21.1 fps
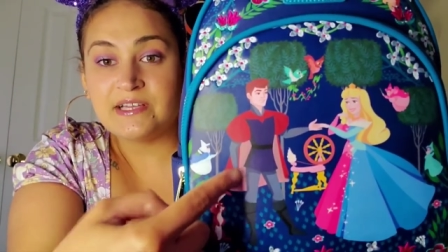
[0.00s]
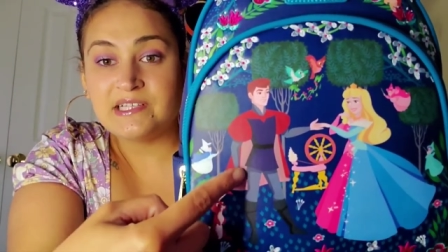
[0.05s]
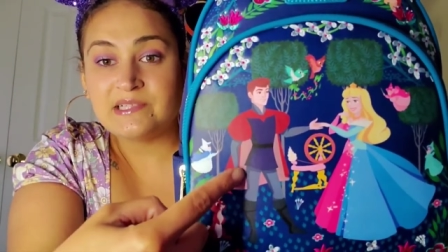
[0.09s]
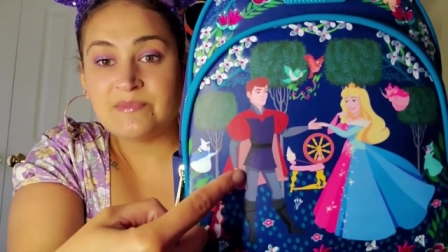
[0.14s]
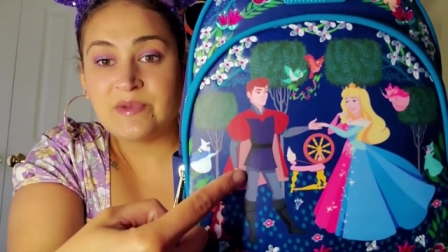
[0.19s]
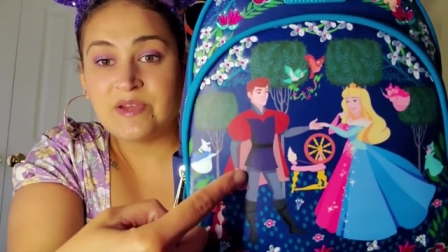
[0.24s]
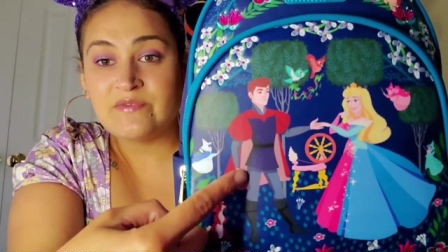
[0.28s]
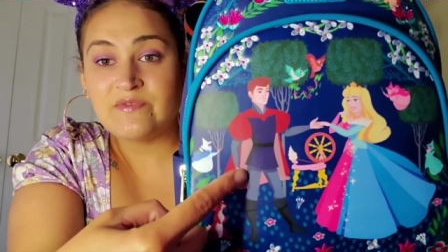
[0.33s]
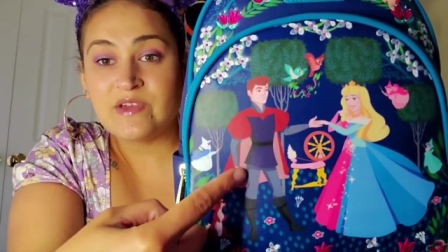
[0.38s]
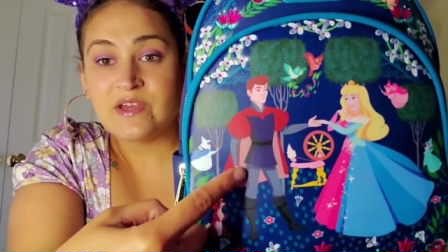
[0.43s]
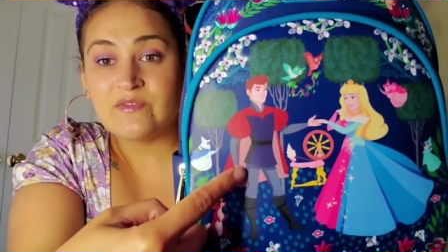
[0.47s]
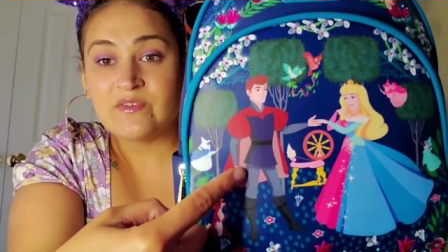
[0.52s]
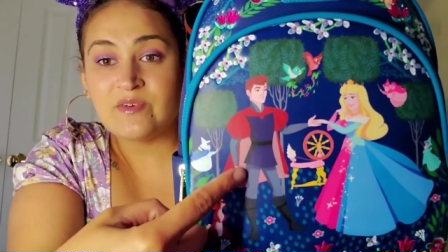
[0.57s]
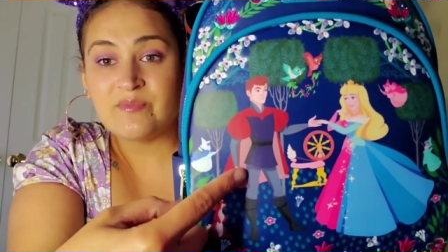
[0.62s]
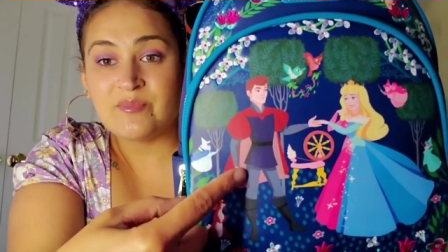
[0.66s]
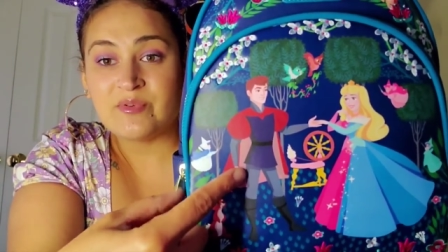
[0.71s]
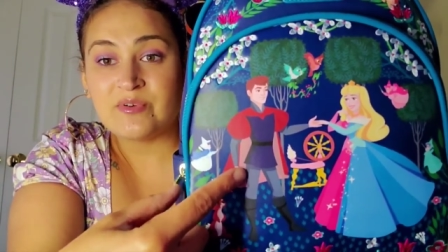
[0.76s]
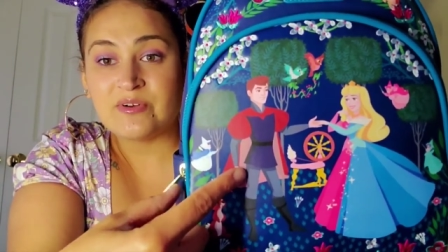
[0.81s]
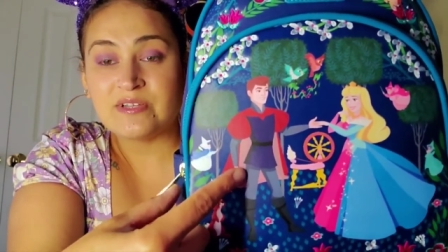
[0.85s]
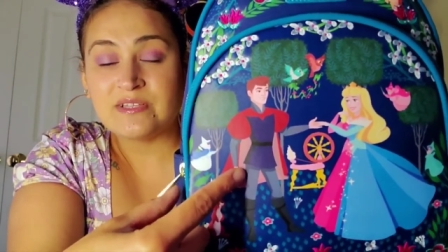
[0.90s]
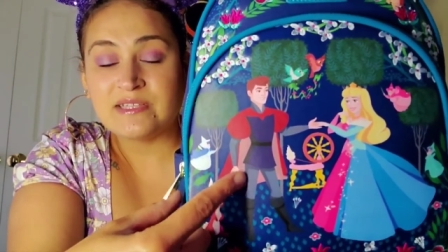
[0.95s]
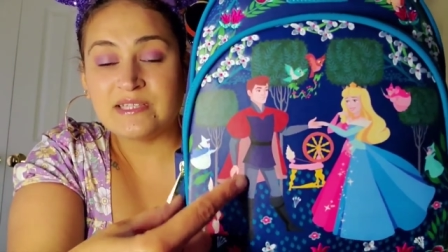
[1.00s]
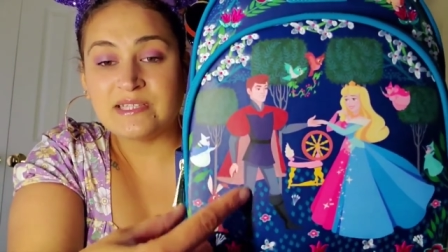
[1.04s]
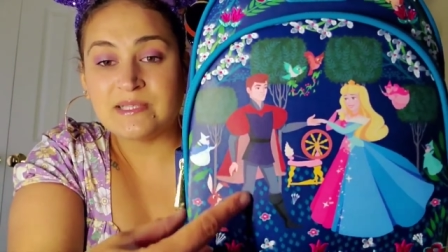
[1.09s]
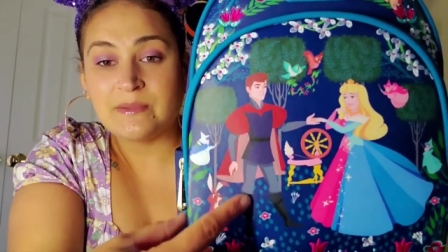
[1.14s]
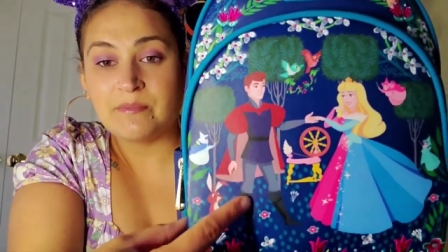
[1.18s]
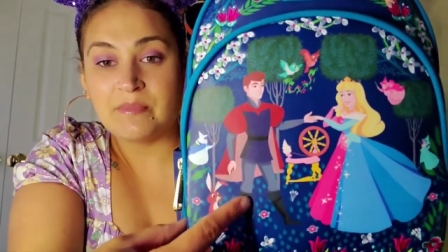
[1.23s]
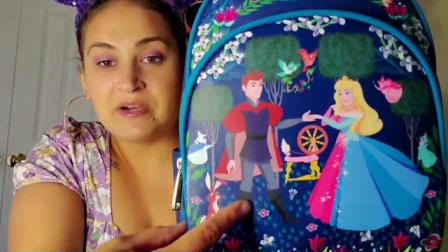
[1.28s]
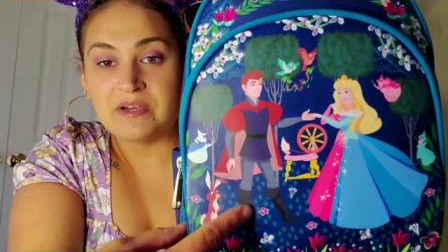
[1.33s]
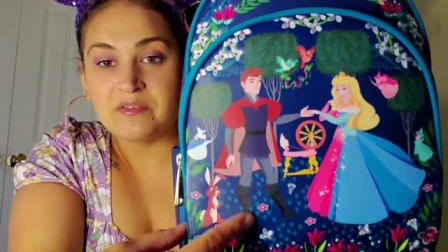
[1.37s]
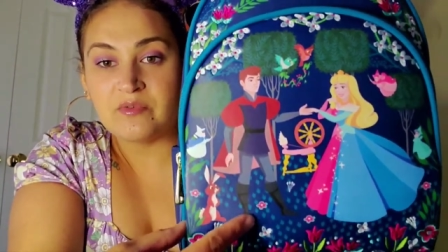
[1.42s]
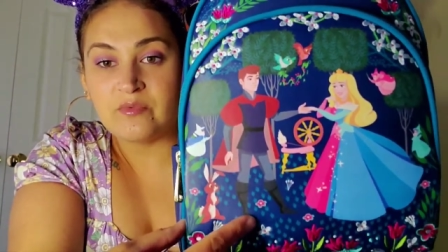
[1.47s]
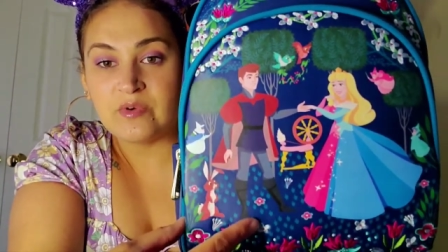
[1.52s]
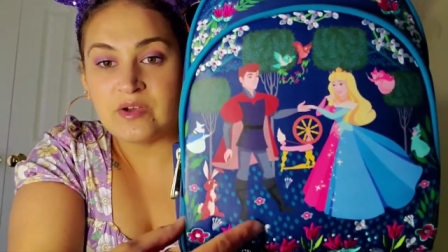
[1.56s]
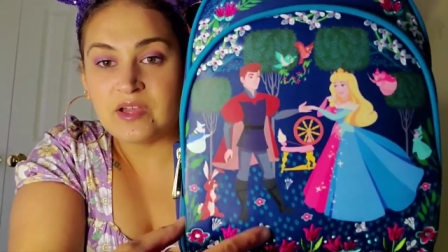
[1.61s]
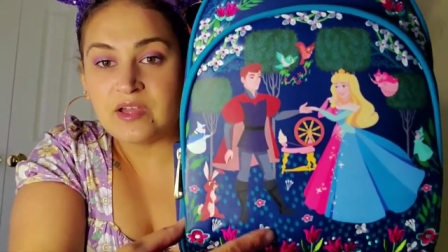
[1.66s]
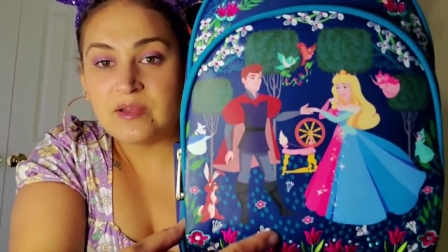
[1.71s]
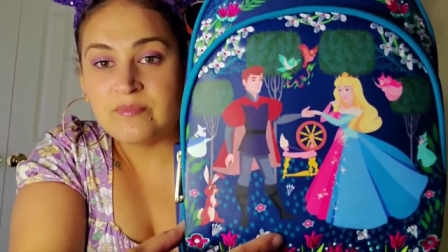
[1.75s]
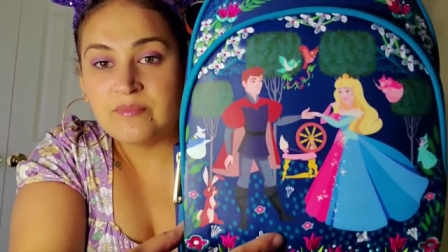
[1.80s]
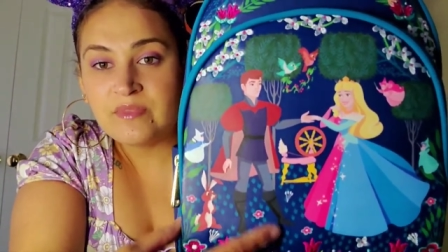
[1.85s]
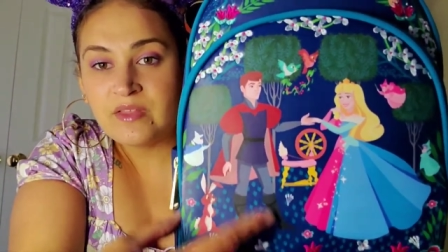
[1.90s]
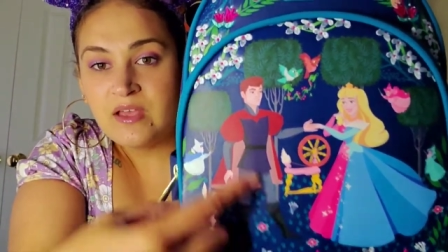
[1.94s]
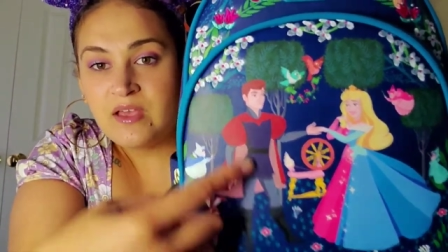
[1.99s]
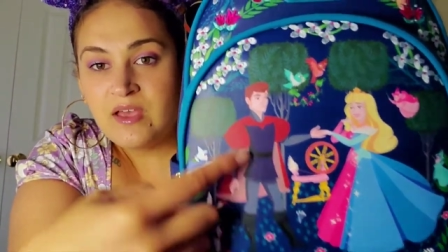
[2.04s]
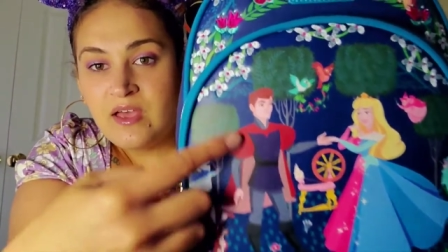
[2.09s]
He's my favorite prince, by the way.